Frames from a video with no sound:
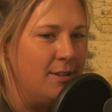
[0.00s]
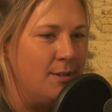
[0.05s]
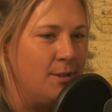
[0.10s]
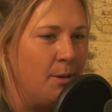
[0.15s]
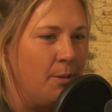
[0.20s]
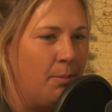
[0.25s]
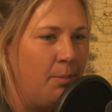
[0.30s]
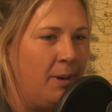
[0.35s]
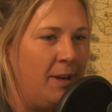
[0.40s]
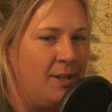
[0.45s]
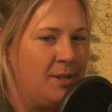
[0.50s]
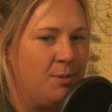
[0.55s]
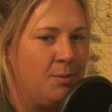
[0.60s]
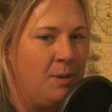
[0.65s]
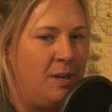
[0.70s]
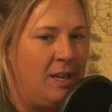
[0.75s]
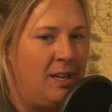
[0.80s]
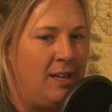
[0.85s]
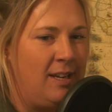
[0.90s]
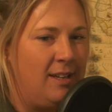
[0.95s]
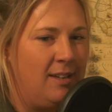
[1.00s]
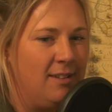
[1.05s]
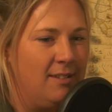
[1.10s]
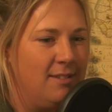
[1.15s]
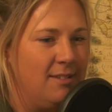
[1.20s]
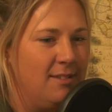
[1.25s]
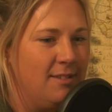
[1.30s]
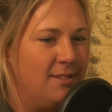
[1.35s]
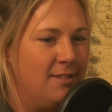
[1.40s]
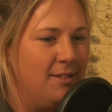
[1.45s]
to a place where
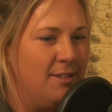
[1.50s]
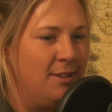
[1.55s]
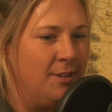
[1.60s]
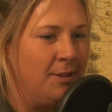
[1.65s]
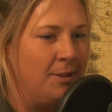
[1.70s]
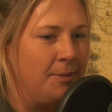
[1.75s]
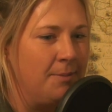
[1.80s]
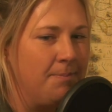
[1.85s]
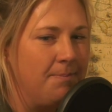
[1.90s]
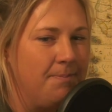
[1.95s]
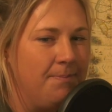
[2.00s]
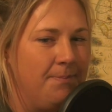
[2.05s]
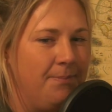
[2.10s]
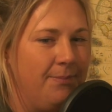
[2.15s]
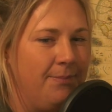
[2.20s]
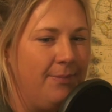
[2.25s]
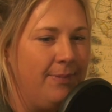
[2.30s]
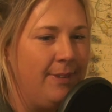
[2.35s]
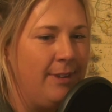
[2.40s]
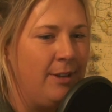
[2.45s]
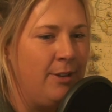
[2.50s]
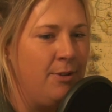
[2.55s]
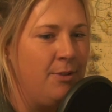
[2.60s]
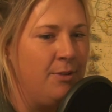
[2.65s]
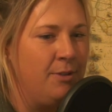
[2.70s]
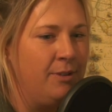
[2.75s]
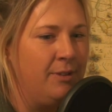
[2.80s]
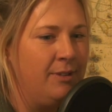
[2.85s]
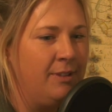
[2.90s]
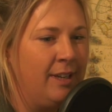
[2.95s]
you know
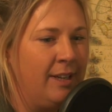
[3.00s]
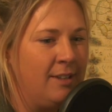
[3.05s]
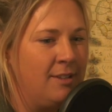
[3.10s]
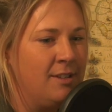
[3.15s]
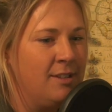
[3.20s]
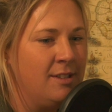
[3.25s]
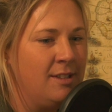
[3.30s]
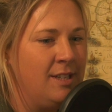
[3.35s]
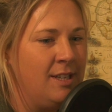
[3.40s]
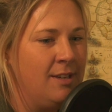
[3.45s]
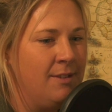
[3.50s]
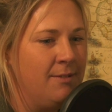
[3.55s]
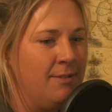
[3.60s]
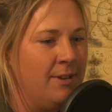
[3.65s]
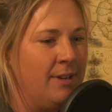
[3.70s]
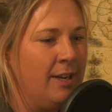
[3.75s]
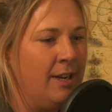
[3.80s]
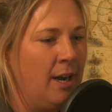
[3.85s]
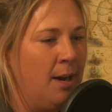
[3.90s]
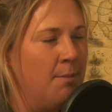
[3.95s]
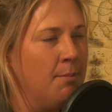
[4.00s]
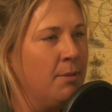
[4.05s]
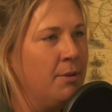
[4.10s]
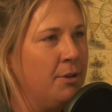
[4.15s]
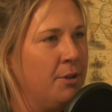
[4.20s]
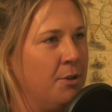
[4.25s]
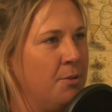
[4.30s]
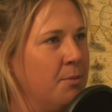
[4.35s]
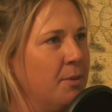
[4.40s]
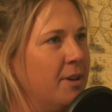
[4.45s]
you get to see a very humble
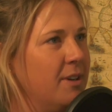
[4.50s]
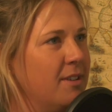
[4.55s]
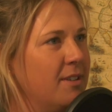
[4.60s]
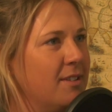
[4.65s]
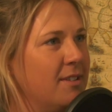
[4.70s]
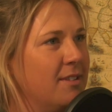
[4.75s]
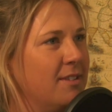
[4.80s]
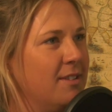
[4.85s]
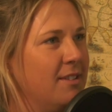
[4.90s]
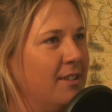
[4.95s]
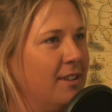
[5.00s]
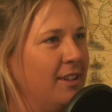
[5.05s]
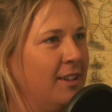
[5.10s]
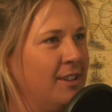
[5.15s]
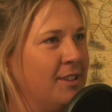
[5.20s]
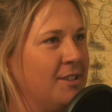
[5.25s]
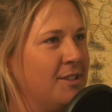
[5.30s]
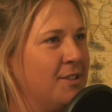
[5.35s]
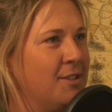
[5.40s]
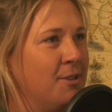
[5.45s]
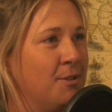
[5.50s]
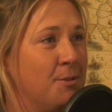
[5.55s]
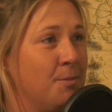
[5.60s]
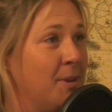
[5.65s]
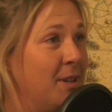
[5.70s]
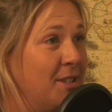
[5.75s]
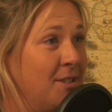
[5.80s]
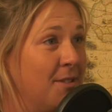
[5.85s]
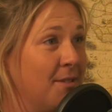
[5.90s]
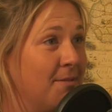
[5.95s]
human is so
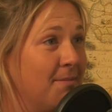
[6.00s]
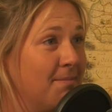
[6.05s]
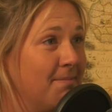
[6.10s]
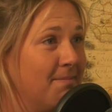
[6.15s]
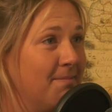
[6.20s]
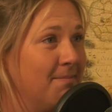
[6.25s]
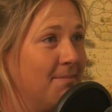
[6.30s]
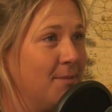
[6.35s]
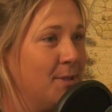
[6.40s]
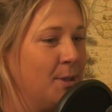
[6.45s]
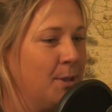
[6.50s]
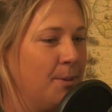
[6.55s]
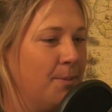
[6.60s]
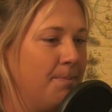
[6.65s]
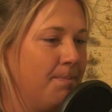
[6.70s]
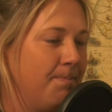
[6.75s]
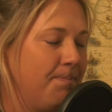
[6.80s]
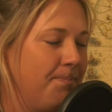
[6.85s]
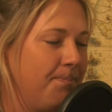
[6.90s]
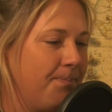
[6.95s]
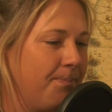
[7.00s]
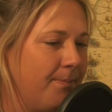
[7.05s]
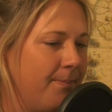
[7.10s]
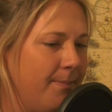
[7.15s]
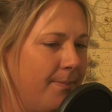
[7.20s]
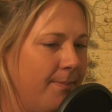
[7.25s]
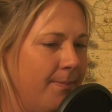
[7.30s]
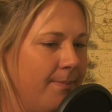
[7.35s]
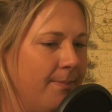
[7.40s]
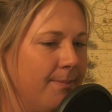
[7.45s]
special. So,
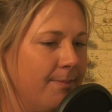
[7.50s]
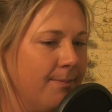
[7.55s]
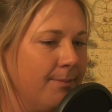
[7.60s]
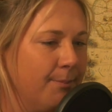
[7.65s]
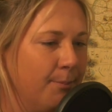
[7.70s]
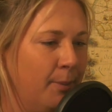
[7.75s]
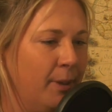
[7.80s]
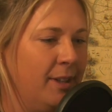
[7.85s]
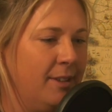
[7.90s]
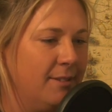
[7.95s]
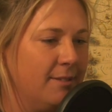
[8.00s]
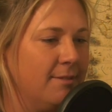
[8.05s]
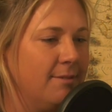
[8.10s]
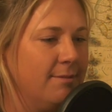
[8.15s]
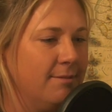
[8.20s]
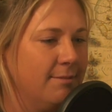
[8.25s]
but